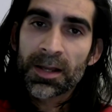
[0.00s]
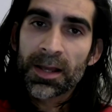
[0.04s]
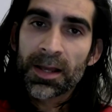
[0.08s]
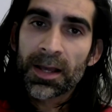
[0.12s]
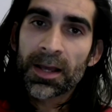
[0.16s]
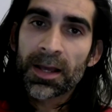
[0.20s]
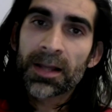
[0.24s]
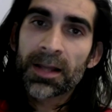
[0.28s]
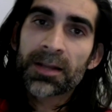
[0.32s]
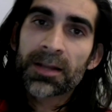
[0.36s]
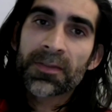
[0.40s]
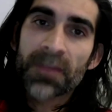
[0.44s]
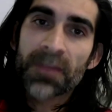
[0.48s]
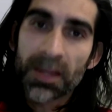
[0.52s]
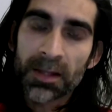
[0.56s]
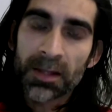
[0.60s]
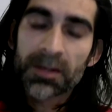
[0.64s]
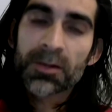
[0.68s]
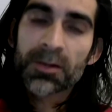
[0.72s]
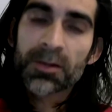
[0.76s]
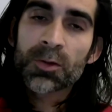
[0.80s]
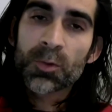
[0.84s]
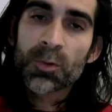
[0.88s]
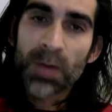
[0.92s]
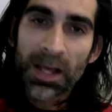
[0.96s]
and
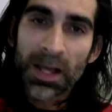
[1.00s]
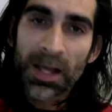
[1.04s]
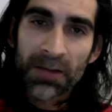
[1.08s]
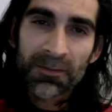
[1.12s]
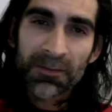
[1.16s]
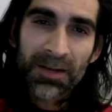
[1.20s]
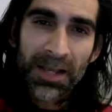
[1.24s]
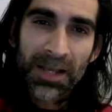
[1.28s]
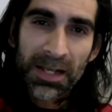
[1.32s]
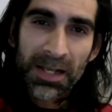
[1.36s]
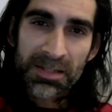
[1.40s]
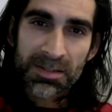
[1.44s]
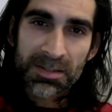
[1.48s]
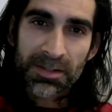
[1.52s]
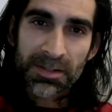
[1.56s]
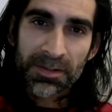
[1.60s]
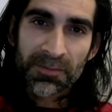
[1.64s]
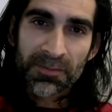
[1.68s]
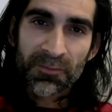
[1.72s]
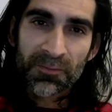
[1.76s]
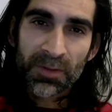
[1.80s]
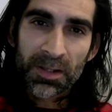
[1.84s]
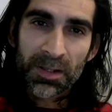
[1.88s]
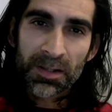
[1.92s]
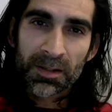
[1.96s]
then you have a
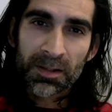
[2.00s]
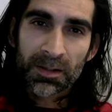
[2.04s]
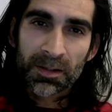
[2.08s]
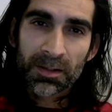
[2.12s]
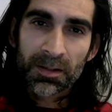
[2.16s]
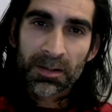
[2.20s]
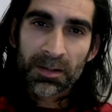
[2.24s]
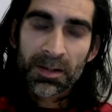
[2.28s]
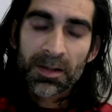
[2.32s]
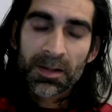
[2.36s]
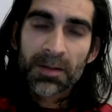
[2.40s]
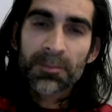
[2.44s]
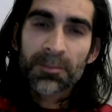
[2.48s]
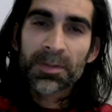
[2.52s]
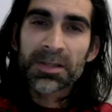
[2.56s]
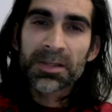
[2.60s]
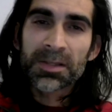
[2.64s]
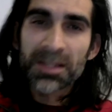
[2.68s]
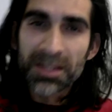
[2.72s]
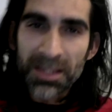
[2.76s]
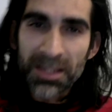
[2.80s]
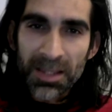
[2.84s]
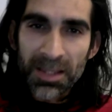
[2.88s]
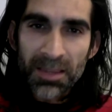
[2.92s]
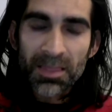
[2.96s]
gasoline vehicle. But the
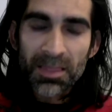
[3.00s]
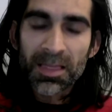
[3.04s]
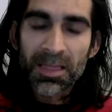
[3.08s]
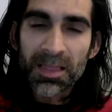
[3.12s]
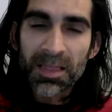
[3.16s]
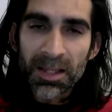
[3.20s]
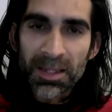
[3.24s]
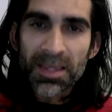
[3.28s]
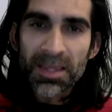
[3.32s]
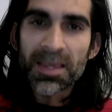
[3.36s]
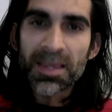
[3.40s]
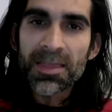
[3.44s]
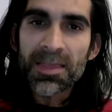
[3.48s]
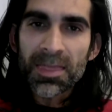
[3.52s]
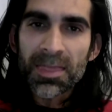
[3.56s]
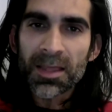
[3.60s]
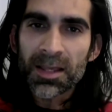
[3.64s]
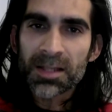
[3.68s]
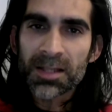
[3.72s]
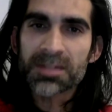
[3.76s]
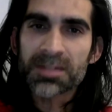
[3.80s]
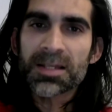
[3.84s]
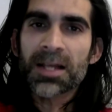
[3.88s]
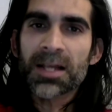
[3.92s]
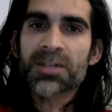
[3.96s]
key thing
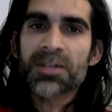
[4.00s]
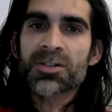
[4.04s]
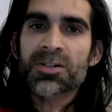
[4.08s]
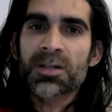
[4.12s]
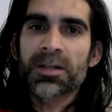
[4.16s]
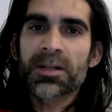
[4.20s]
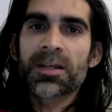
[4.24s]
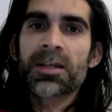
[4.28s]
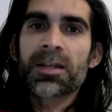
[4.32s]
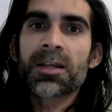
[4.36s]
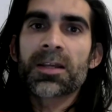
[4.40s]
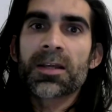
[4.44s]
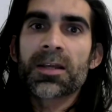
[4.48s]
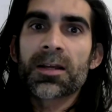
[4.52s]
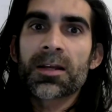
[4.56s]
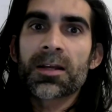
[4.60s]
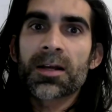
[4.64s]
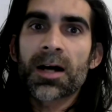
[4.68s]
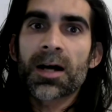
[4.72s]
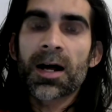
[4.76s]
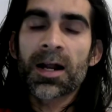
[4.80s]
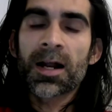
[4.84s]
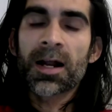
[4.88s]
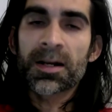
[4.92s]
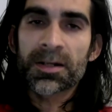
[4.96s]
is actually
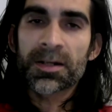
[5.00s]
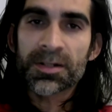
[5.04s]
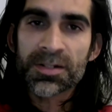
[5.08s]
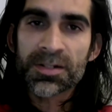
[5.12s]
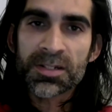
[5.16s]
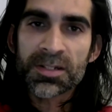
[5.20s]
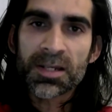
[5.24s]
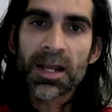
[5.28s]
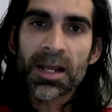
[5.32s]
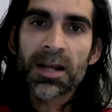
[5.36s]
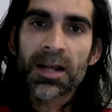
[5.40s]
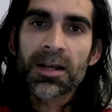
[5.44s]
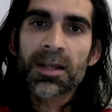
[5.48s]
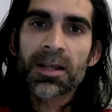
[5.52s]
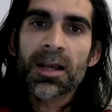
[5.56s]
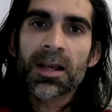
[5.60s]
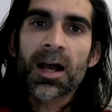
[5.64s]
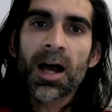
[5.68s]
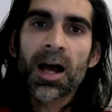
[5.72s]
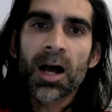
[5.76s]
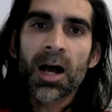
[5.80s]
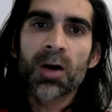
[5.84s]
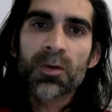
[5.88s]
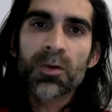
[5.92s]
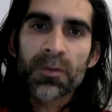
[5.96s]
understanding
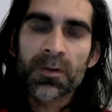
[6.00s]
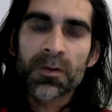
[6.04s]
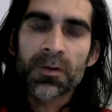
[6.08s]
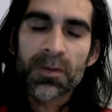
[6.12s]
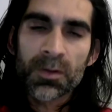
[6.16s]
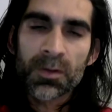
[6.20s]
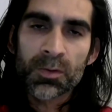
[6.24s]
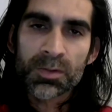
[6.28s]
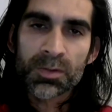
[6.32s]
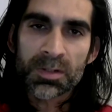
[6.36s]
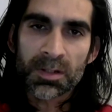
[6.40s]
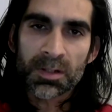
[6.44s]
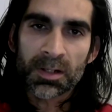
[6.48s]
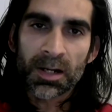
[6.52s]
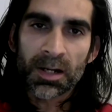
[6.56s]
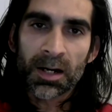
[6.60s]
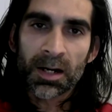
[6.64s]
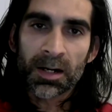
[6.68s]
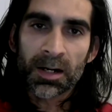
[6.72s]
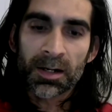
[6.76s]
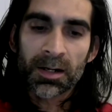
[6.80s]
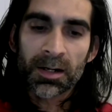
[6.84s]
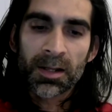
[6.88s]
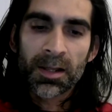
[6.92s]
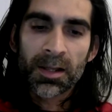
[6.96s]
how do you use a
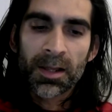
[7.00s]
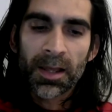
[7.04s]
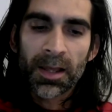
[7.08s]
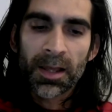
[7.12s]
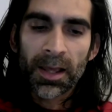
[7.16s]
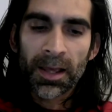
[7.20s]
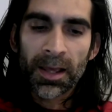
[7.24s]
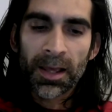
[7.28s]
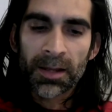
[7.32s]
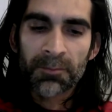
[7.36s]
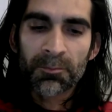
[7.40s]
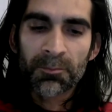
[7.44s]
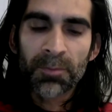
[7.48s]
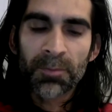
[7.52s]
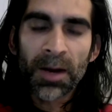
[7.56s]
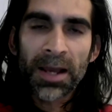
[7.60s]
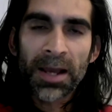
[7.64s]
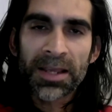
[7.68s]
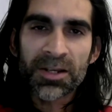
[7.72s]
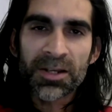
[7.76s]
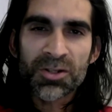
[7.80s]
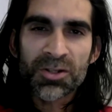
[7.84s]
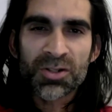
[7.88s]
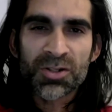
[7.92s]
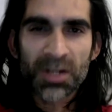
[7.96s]
car and
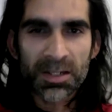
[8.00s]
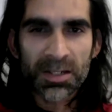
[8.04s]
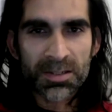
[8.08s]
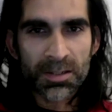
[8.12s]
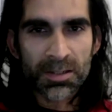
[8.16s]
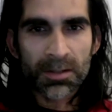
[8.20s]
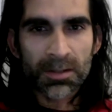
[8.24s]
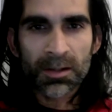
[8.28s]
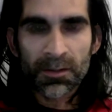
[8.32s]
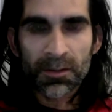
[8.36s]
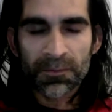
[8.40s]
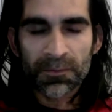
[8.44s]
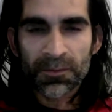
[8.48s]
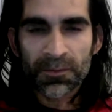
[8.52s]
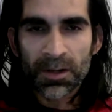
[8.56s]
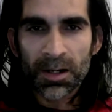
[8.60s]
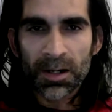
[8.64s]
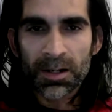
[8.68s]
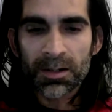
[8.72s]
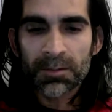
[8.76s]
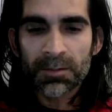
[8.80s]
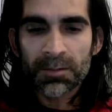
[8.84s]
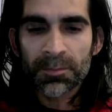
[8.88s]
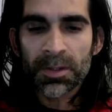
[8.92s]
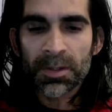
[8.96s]
buying just enough
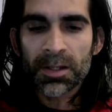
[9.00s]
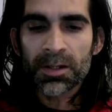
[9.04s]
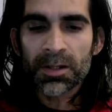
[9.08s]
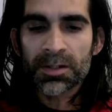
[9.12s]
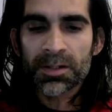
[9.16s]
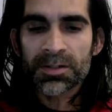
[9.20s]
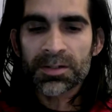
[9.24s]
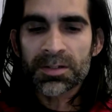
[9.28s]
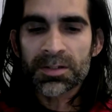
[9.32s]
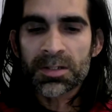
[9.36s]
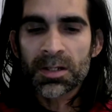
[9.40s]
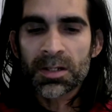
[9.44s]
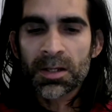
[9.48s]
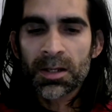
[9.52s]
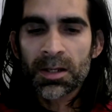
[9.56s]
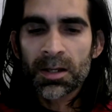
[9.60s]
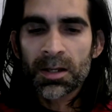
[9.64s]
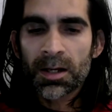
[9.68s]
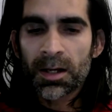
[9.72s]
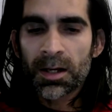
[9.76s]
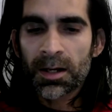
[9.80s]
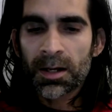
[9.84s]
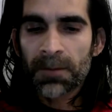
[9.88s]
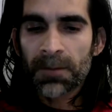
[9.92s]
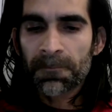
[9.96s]
car, because
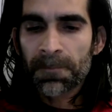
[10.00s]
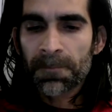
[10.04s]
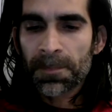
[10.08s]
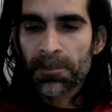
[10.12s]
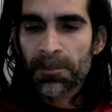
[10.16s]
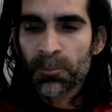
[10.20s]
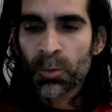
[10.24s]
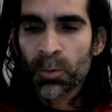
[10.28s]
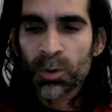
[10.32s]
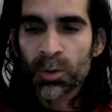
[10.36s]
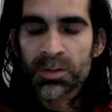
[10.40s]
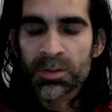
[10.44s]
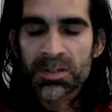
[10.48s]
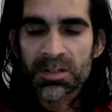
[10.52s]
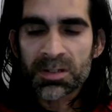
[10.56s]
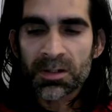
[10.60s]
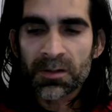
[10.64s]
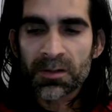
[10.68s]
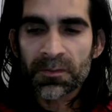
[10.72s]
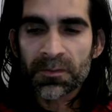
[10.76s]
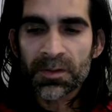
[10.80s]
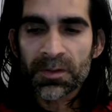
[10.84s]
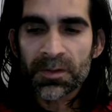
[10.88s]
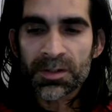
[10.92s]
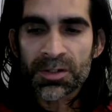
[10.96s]
most
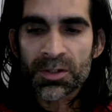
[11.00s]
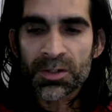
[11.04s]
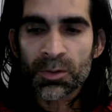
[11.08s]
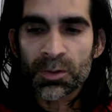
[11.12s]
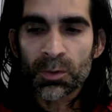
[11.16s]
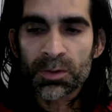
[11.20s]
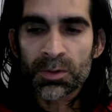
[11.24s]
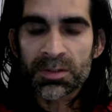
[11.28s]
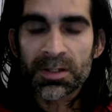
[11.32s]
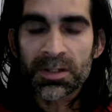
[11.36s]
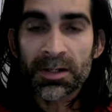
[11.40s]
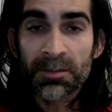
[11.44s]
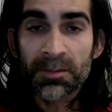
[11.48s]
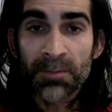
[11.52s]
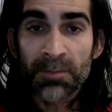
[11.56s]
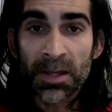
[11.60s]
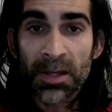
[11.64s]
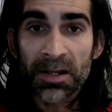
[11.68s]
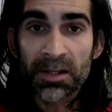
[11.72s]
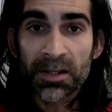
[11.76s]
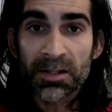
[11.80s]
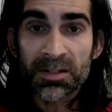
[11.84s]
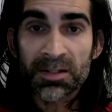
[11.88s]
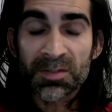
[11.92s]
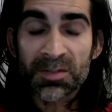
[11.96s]
surveys shows that
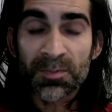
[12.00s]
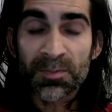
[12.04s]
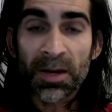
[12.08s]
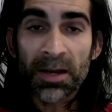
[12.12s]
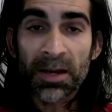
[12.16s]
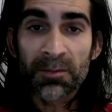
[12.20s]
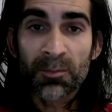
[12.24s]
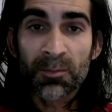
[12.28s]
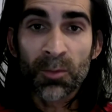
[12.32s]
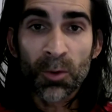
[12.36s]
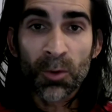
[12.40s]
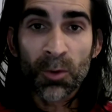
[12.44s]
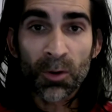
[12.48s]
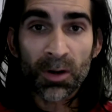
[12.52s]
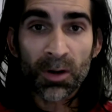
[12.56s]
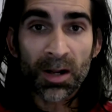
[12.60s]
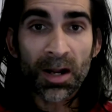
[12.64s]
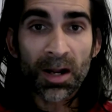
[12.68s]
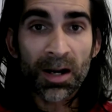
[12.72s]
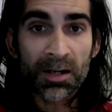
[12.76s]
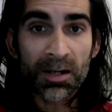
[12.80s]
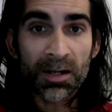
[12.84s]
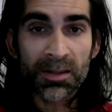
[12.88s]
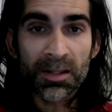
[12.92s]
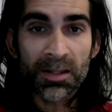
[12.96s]
Americans buy more
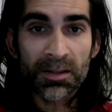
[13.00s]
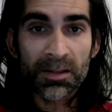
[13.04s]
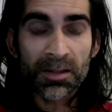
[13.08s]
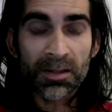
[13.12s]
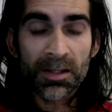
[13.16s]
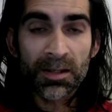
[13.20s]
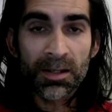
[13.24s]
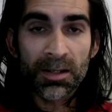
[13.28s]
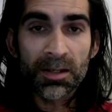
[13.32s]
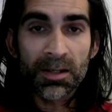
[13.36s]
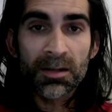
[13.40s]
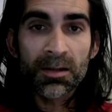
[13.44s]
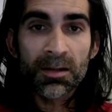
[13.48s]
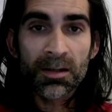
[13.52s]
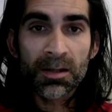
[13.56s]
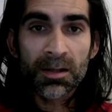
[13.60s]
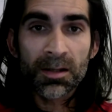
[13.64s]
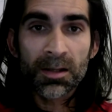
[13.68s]
car than they need,